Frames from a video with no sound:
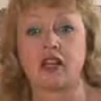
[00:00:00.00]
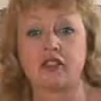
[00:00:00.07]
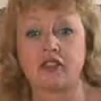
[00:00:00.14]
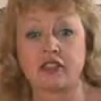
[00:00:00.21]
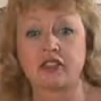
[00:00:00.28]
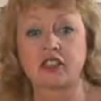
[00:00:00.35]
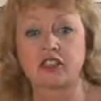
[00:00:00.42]

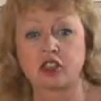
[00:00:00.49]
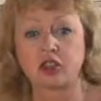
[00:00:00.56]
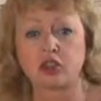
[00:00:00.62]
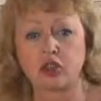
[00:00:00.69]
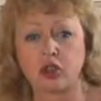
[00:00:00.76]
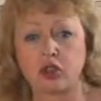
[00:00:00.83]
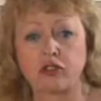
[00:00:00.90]
This
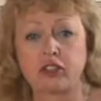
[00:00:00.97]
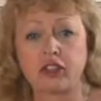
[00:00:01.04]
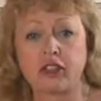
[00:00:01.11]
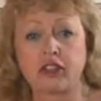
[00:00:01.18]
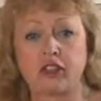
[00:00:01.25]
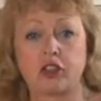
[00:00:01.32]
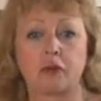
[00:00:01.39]
extraordinary
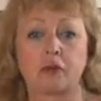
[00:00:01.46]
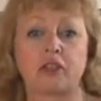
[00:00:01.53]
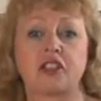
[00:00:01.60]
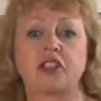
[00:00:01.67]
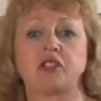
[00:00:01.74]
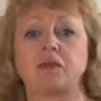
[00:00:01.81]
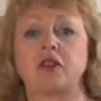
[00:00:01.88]
therapy
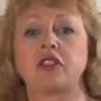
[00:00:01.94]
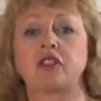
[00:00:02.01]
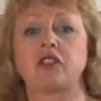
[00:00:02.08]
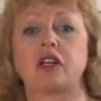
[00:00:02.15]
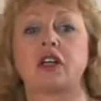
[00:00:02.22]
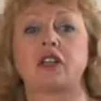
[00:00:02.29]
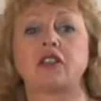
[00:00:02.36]

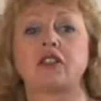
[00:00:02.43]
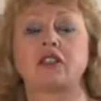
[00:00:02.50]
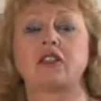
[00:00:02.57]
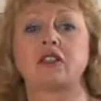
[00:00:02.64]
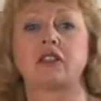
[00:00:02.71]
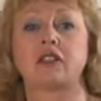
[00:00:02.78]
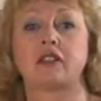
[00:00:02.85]

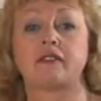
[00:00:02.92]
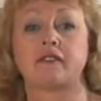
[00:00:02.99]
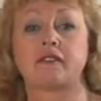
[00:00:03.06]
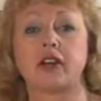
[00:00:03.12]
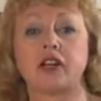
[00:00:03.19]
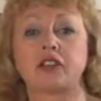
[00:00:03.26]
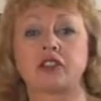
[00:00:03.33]
specialises in the
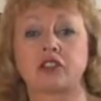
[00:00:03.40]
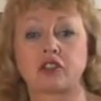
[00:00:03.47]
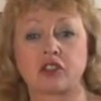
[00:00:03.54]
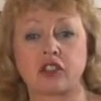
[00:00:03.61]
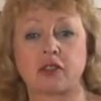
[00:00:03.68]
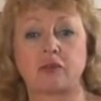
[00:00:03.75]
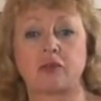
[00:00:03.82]
fast
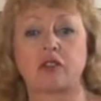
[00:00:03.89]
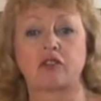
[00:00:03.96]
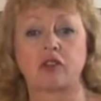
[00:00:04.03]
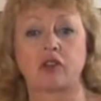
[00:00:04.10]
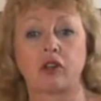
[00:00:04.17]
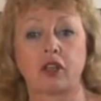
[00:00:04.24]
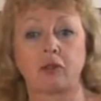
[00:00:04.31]
treatment of
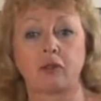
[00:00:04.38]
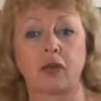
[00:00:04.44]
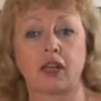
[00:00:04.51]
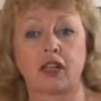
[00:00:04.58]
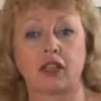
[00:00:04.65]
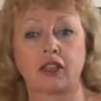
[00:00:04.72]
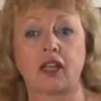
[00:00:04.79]
chronic
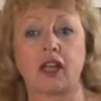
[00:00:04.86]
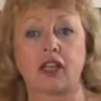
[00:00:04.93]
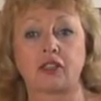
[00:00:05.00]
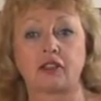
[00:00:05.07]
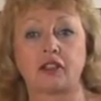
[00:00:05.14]
pain and